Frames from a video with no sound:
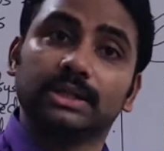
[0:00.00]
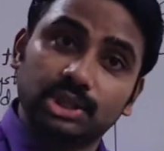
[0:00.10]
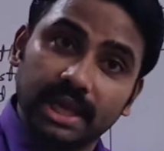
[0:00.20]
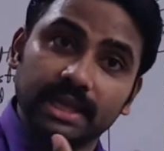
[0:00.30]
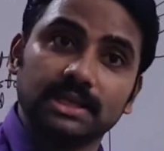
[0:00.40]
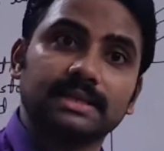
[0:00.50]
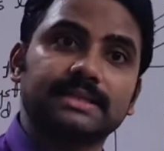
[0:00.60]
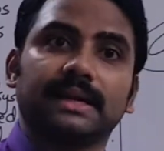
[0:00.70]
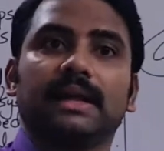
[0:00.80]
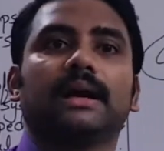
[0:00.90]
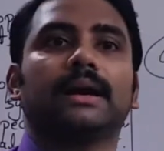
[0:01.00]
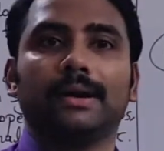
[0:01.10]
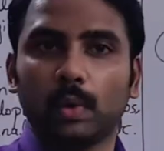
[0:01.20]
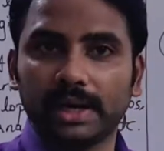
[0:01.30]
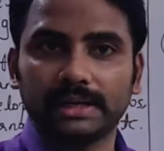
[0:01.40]
changes that occur
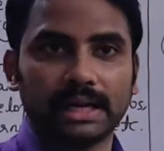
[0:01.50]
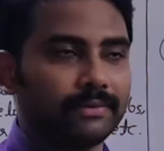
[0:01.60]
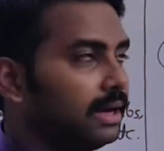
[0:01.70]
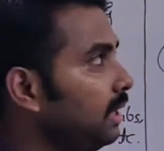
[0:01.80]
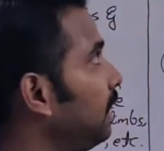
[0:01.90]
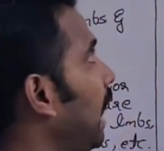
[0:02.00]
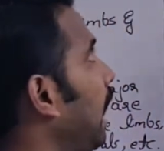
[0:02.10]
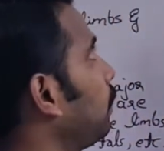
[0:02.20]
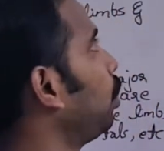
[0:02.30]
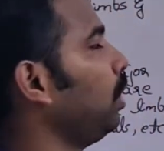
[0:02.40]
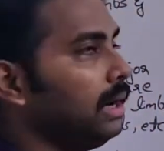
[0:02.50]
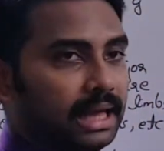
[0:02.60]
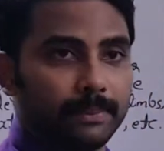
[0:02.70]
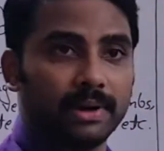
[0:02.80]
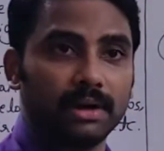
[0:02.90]
during delivery are called
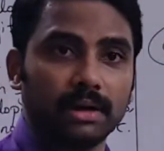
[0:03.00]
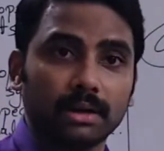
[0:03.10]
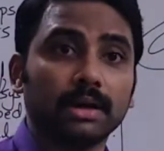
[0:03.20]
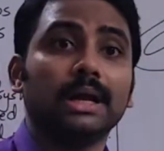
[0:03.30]
labor.